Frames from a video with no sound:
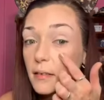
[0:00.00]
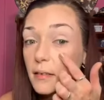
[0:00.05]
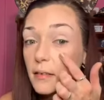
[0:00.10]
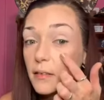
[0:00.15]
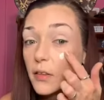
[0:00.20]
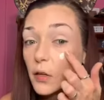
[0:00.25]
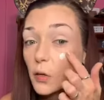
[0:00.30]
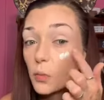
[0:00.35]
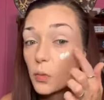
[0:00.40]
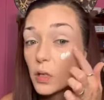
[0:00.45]

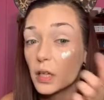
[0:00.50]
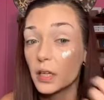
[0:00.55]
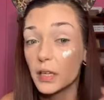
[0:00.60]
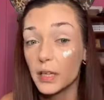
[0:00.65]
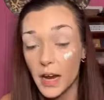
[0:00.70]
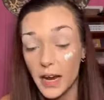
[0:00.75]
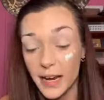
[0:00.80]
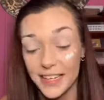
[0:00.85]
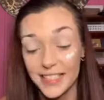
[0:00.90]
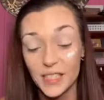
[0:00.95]
they're really
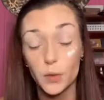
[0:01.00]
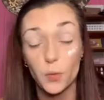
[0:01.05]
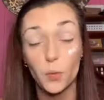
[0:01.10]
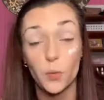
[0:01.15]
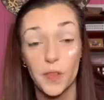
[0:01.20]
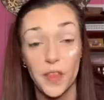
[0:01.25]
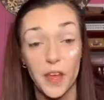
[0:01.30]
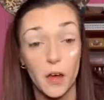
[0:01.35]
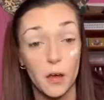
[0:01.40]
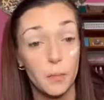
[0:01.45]
nice
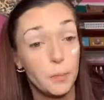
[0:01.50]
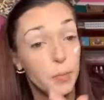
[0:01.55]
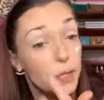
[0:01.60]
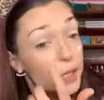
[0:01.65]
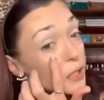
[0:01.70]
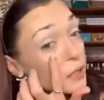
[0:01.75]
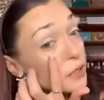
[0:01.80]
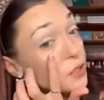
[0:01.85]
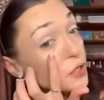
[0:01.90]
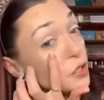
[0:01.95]
without
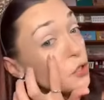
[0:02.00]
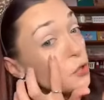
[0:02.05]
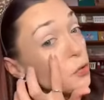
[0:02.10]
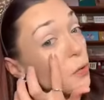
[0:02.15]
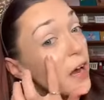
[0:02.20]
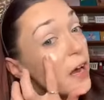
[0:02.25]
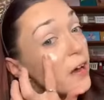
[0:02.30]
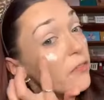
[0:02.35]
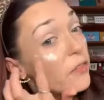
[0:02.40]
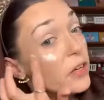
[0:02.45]
being too
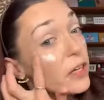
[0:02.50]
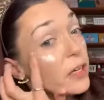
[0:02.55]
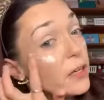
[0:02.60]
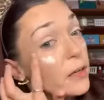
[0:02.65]
heavy.